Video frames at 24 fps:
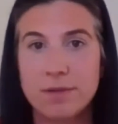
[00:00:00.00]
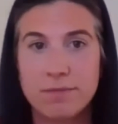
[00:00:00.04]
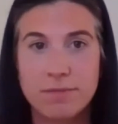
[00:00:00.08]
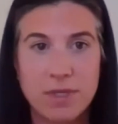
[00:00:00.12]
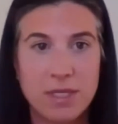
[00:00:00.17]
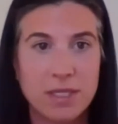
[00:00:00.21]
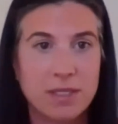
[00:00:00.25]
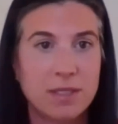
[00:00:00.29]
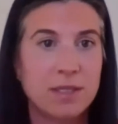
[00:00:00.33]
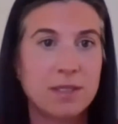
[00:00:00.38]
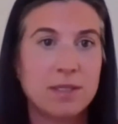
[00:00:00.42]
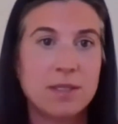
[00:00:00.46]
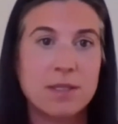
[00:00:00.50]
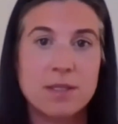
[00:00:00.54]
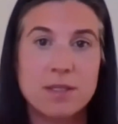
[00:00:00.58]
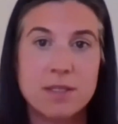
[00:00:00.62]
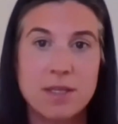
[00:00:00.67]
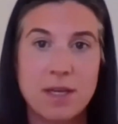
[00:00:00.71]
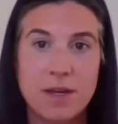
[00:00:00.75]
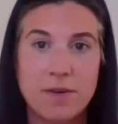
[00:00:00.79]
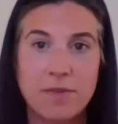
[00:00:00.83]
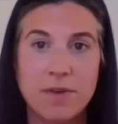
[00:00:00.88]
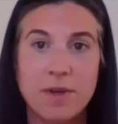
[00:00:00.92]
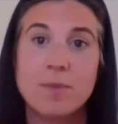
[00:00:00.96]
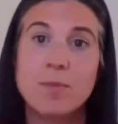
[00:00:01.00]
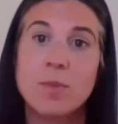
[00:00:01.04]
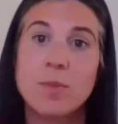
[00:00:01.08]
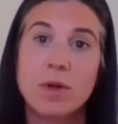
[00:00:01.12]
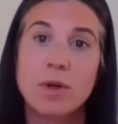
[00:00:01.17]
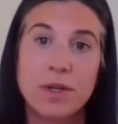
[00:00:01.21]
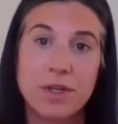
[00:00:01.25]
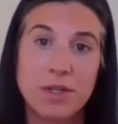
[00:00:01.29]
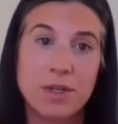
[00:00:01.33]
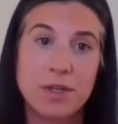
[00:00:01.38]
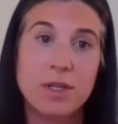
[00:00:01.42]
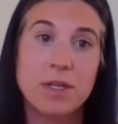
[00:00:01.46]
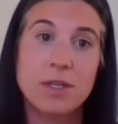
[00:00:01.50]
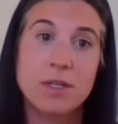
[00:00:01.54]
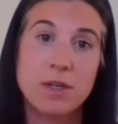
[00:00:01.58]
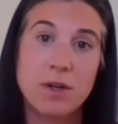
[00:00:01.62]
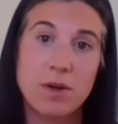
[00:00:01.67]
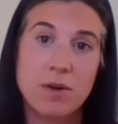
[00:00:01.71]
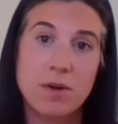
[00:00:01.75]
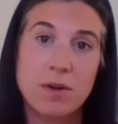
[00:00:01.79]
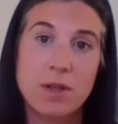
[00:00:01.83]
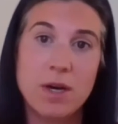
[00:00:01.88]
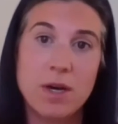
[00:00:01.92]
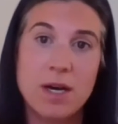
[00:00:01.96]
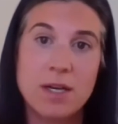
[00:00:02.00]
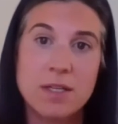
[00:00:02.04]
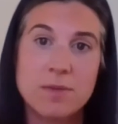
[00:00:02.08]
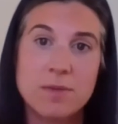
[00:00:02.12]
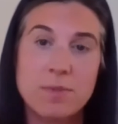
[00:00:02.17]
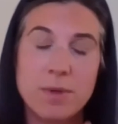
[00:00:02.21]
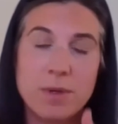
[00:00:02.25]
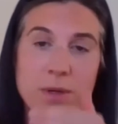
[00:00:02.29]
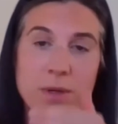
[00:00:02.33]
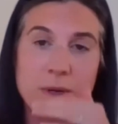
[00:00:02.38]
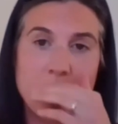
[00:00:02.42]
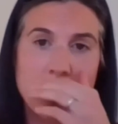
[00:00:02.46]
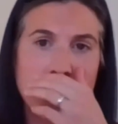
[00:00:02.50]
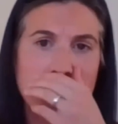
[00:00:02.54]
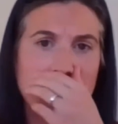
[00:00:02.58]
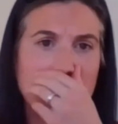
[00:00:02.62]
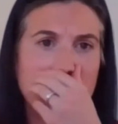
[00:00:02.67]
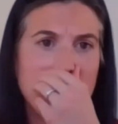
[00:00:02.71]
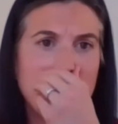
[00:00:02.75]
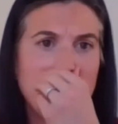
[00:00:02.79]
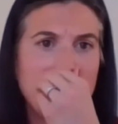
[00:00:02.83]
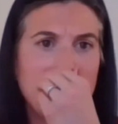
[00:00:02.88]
this isn't safe anymore and you need to go to the hospital.